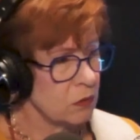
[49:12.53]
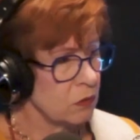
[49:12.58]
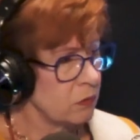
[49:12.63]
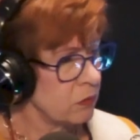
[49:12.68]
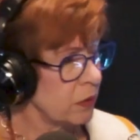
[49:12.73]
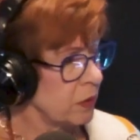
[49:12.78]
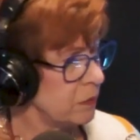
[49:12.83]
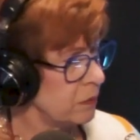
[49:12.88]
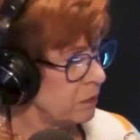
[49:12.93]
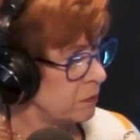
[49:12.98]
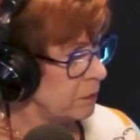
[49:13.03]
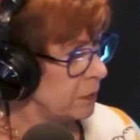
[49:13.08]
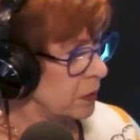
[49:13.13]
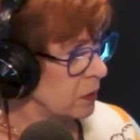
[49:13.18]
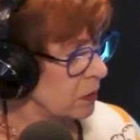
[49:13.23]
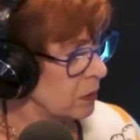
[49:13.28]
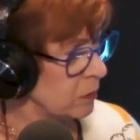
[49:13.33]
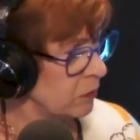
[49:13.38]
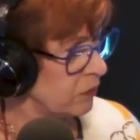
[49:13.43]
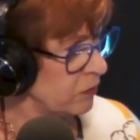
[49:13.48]
Red
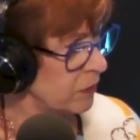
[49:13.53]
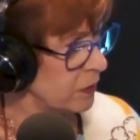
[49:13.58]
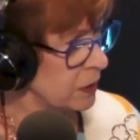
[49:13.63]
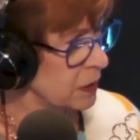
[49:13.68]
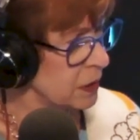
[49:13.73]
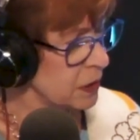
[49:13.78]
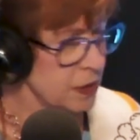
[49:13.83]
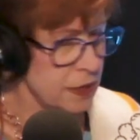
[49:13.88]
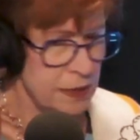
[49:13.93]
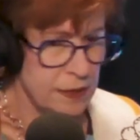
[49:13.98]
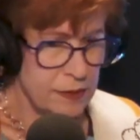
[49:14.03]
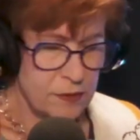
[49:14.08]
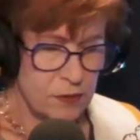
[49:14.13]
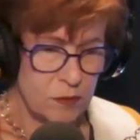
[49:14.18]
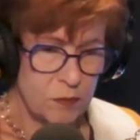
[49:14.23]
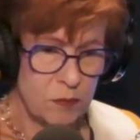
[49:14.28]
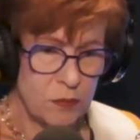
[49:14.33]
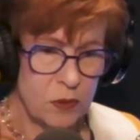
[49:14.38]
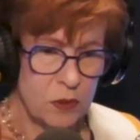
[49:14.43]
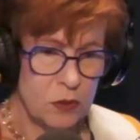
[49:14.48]
Mill. Oh, in Norton. In
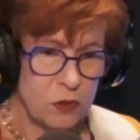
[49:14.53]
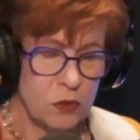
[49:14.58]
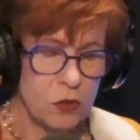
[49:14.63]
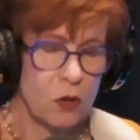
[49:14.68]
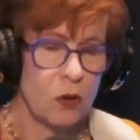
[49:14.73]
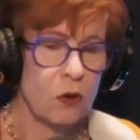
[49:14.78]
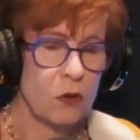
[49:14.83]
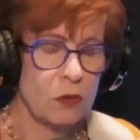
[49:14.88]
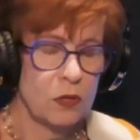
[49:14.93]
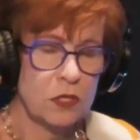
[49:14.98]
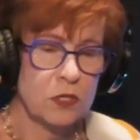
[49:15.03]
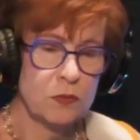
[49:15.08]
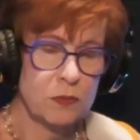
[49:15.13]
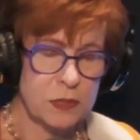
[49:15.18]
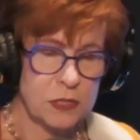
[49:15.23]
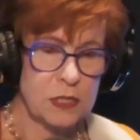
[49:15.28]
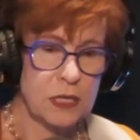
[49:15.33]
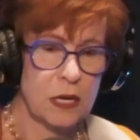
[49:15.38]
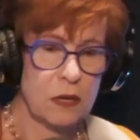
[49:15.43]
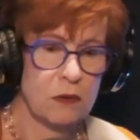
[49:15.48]
Norton. no, yeah. this was
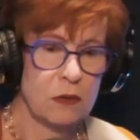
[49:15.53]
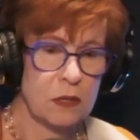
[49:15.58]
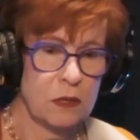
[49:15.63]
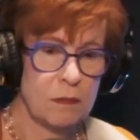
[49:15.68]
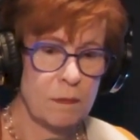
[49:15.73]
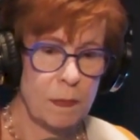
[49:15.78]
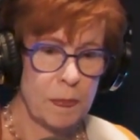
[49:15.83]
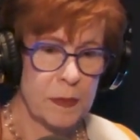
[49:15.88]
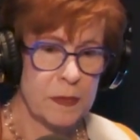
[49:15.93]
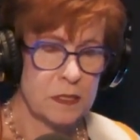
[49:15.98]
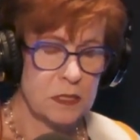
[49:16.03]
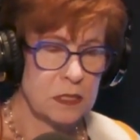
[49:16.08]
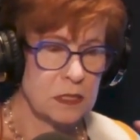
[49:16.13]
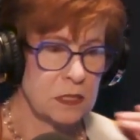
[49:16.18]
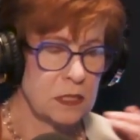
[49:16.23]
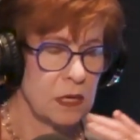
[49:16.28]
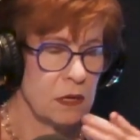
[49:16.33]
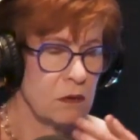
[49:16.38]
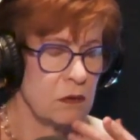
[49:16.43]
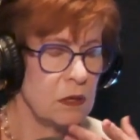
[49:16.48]
down in. This is
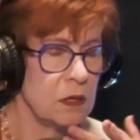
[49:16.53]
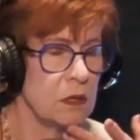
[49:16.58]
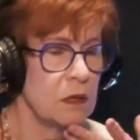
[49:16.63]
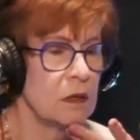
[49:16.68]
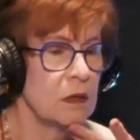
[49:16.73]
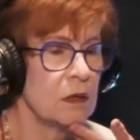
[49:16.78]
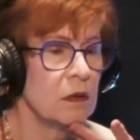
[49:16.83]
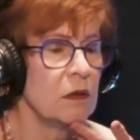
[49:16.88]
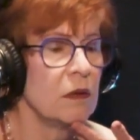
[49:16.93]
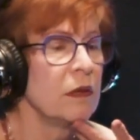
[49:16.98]
oh, down. Oh, Redbrook.